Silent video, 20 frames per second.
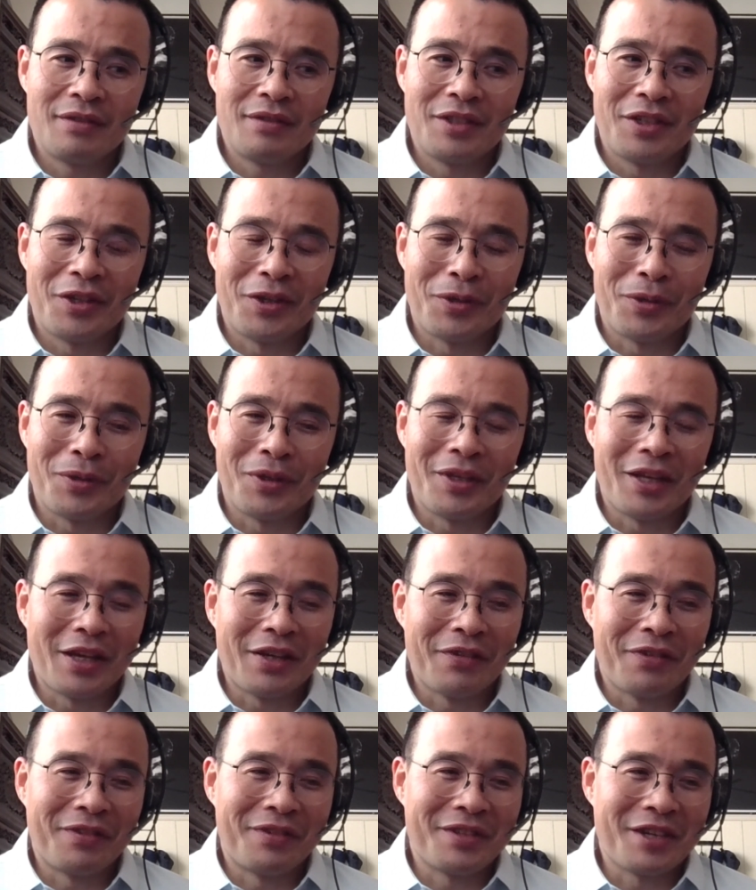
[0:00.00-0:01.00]
a lot
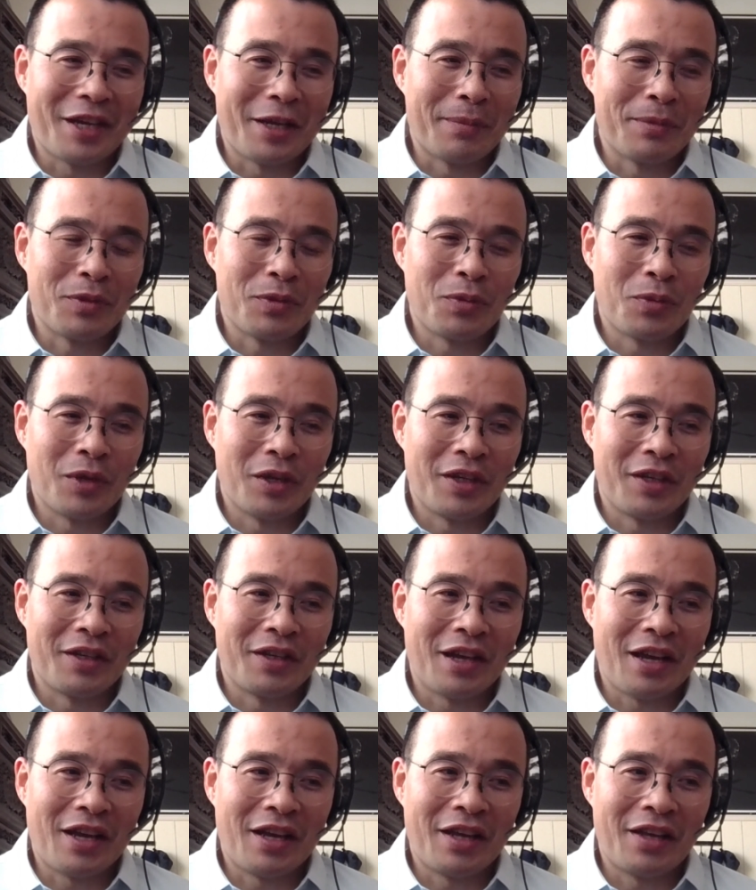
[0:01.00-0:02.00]
of times
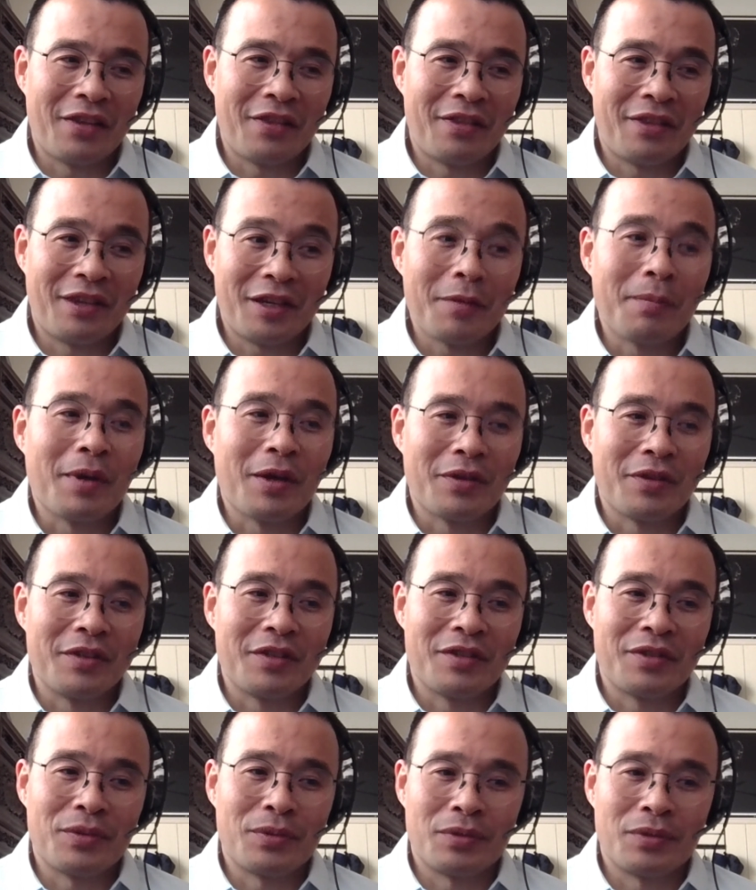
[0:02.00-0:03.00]
when I think about
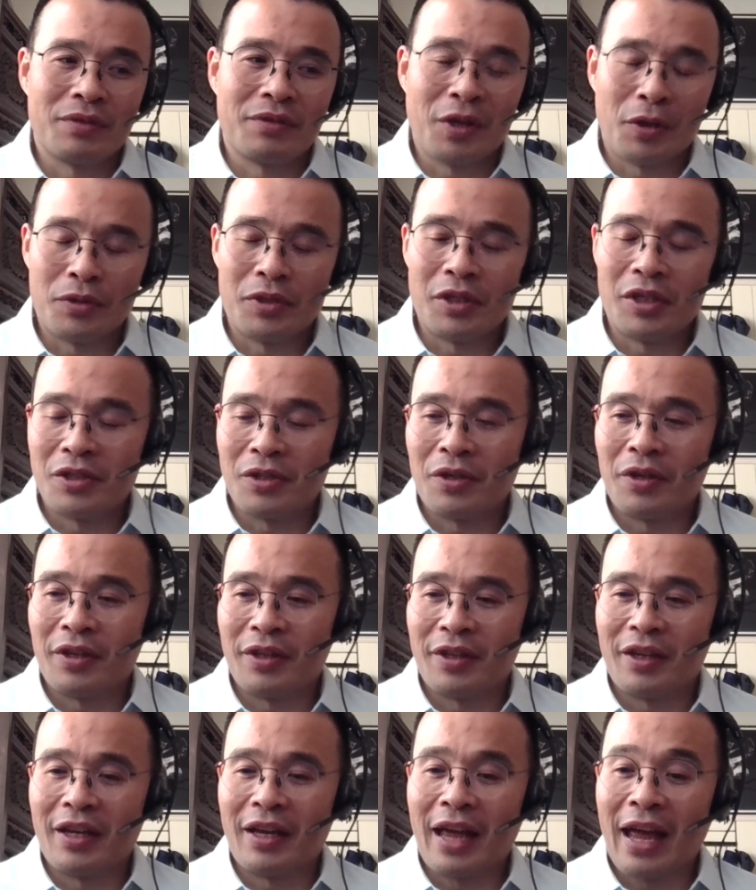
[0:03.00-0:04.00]
this sort of coaching journey
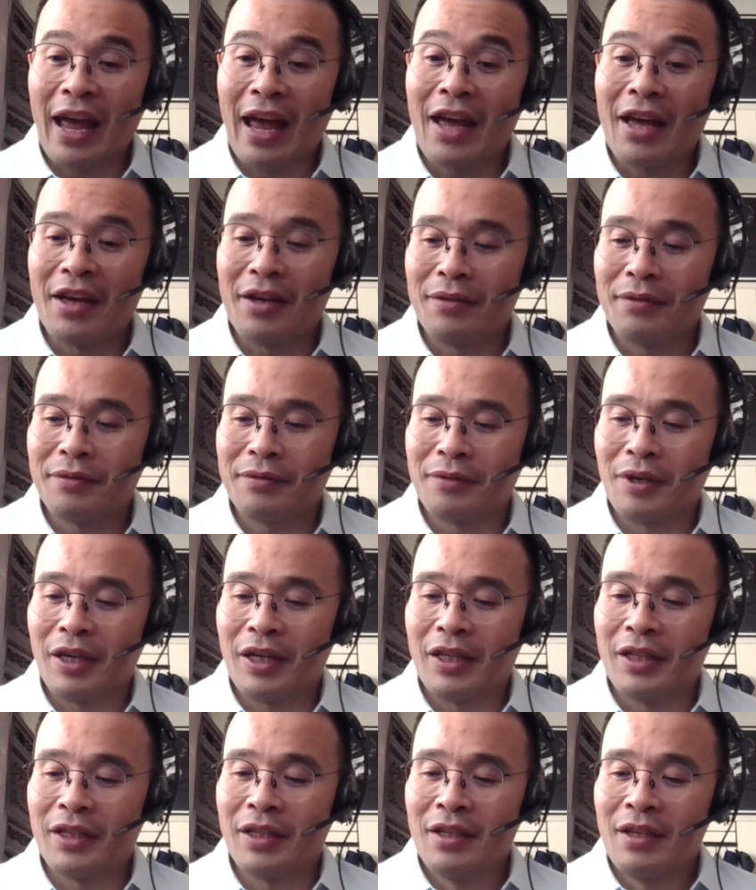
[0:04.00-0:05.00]
that I have,
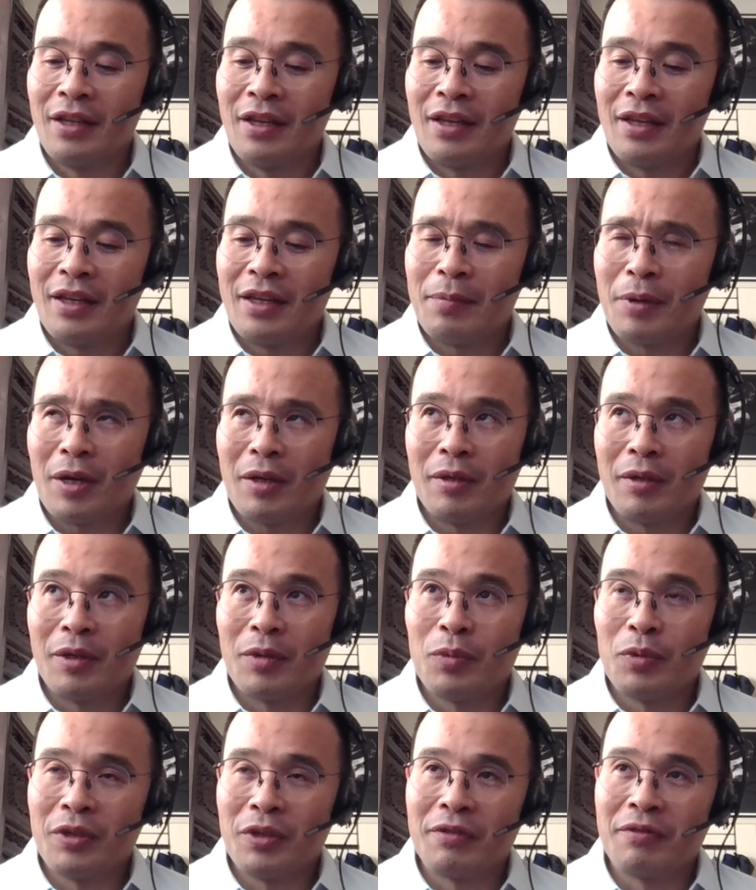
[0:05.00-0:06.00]
right, it probably
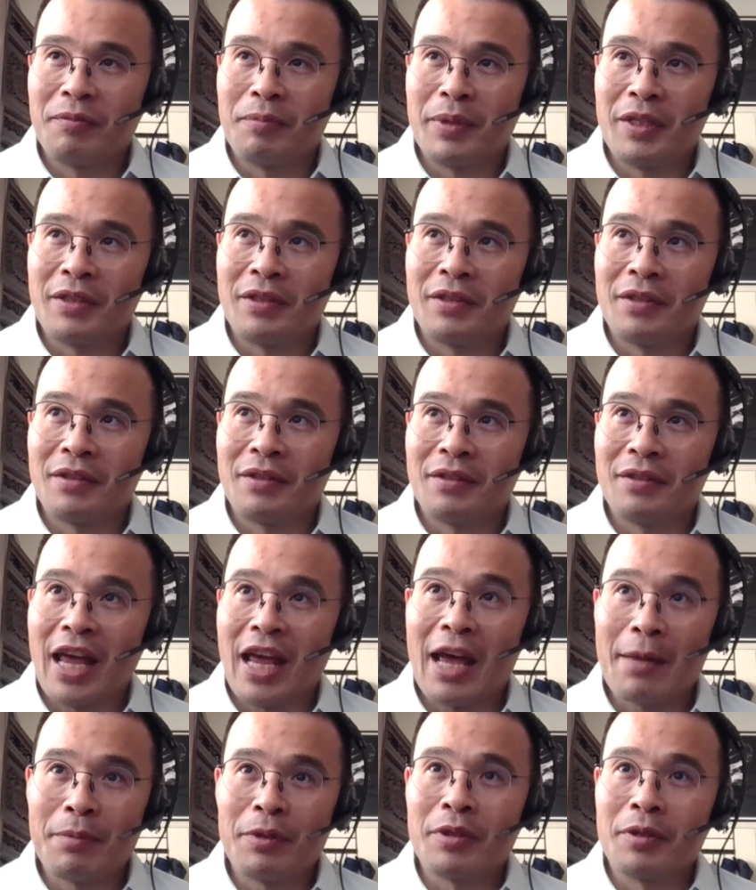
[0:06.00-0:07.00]
would have been
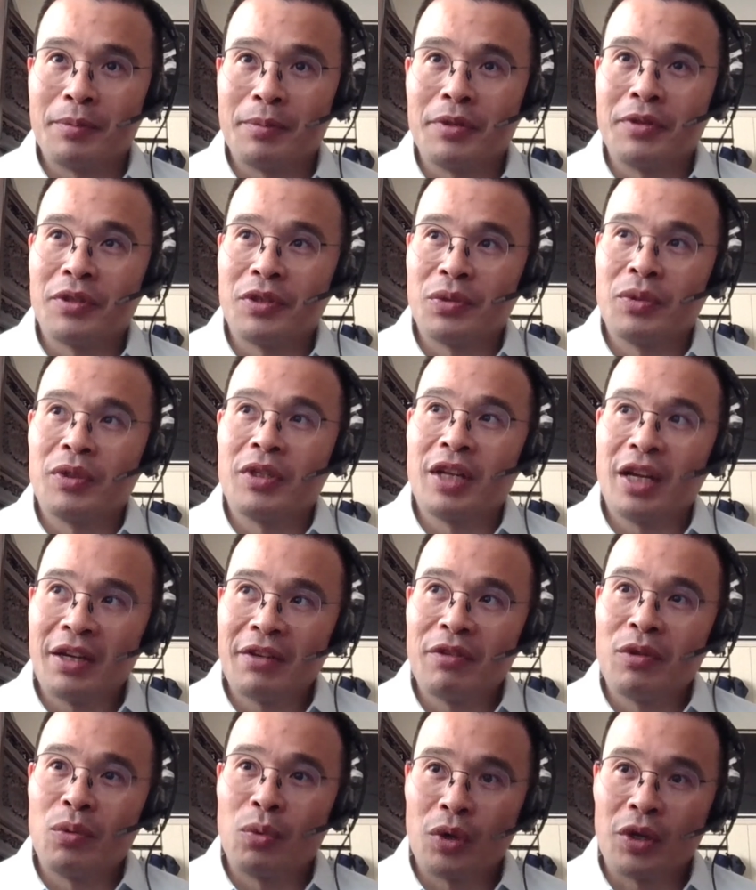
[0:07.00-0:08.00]
applicable to a lot
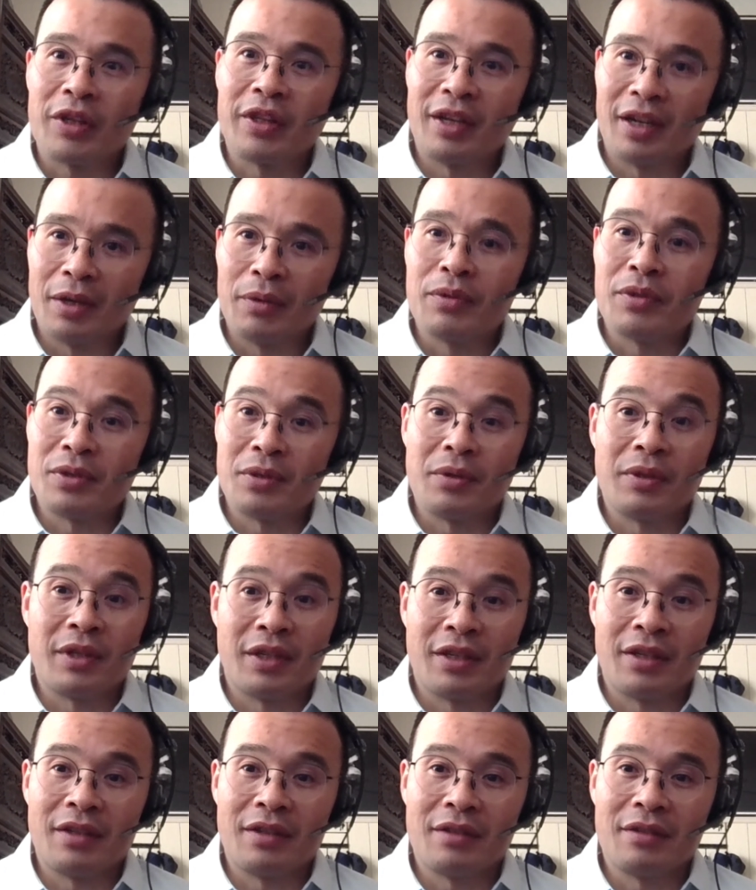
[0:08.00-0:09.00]
of the work that I was
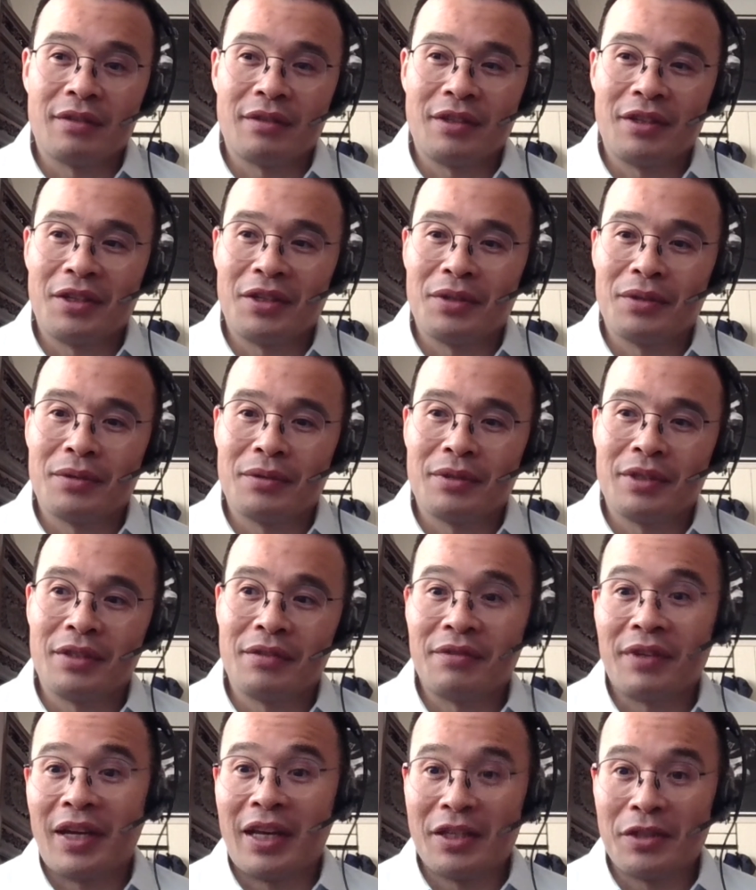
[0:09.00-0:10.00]
doing,
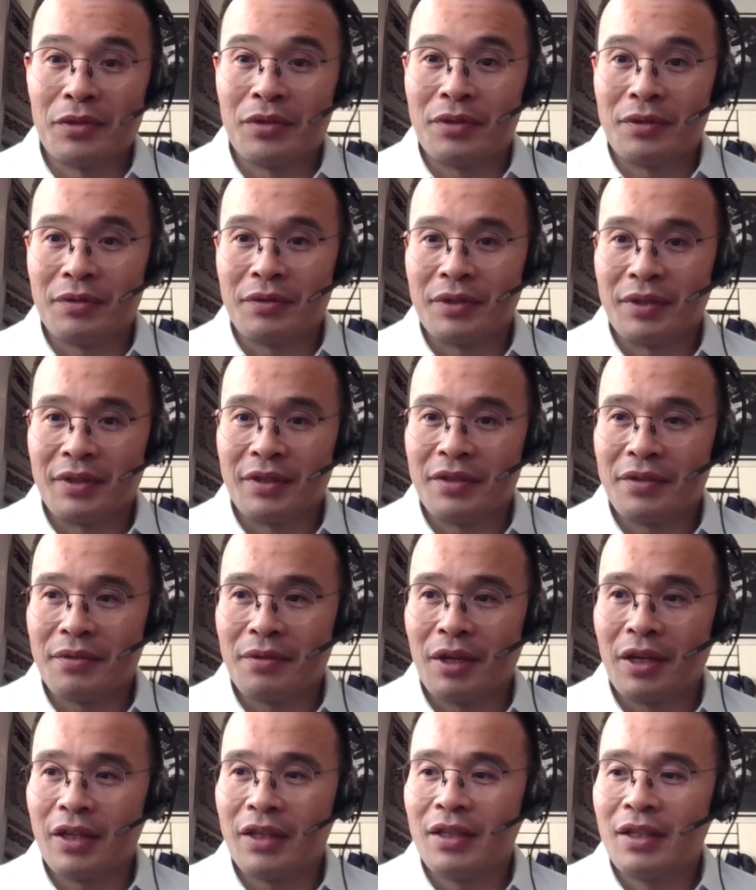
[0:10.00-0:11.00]
in financial services,
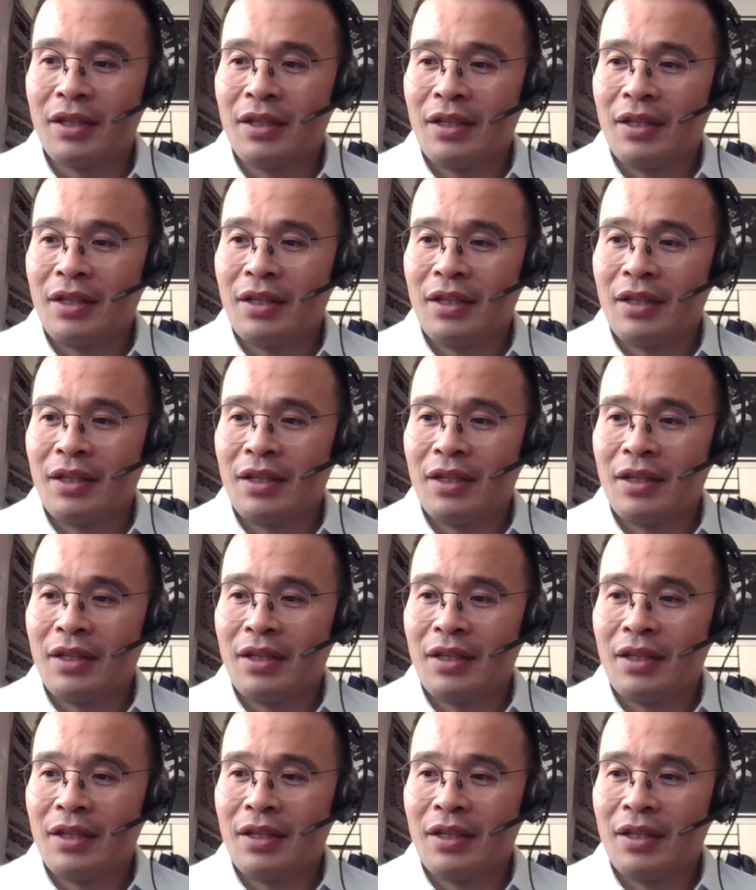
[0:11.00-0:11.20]
right?